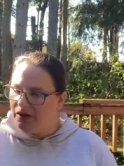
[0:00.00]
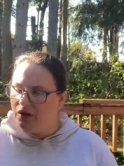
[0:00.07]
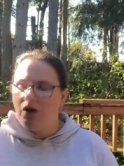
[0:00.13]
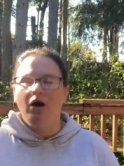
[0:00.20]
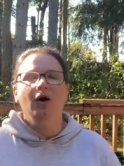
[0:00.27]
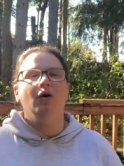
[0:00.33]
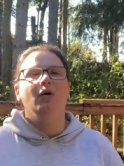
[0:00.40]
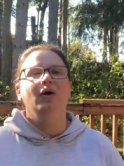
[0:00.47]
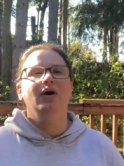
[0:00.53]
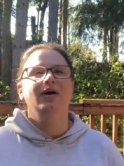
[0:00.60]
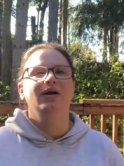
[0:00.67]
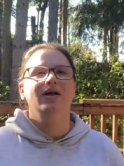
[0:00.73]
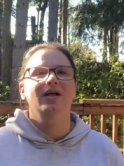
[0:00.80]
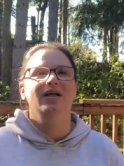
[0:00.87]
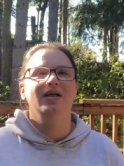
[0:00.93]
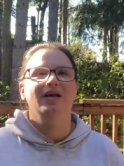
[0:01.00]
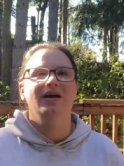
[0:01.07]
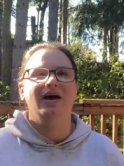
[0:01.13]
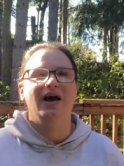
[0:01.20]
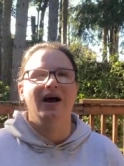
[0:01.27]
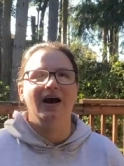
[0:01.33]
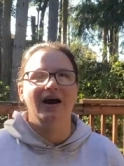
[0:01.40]
oh,
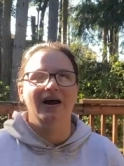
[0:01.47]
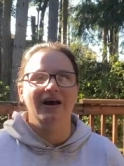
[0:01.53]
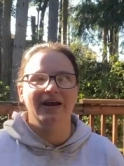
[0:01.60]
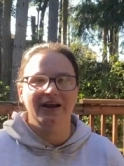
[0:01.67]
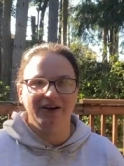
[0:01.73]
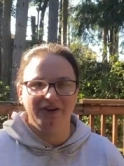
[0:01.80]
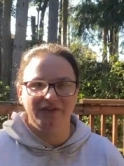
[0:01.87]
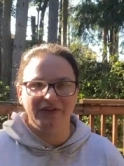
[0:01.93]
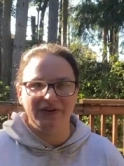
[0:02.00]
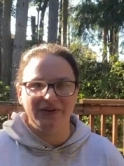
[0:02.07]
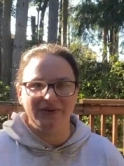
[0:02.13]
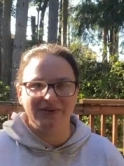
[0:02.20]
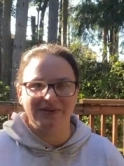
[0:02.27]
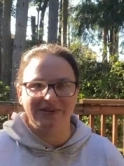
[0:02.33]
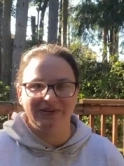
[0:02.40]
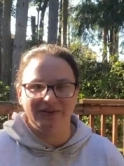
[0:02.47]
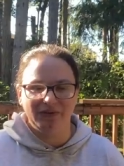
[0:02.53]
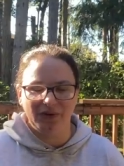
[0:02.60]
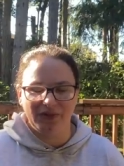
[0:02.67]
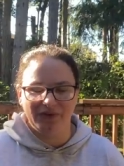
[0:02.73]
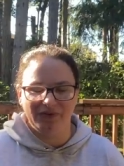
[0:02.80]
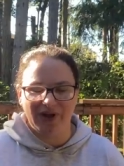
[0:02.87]
interviews
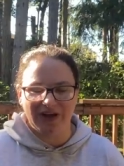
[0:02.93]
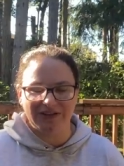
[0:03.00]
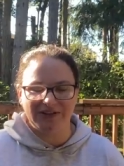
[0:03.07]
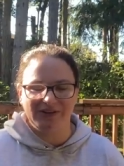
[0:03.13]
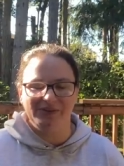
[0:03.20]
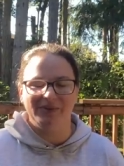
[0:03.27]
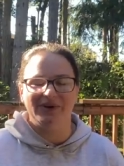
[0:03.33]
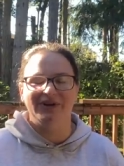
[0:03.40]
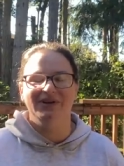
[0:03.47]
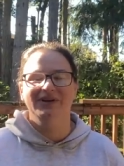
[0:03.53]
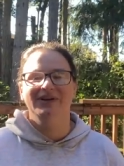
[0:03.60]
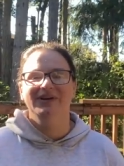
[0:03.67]
with a floss tuber.